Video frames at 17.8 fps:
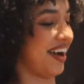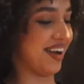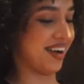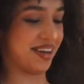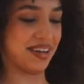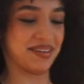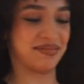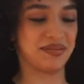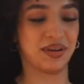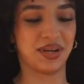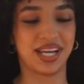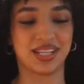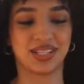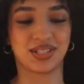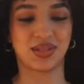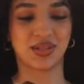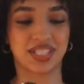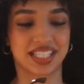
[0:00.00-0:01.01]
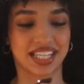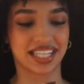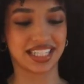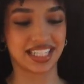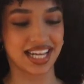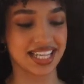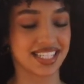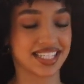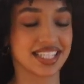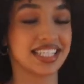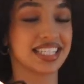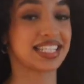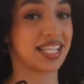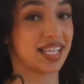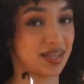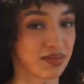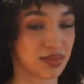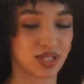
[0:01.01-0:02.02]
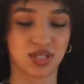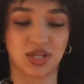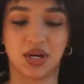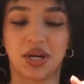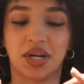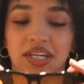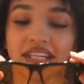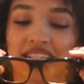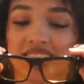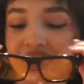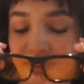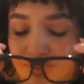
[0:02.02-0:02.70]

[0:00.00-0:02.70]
Um, okay, so sunglasses, Amazon.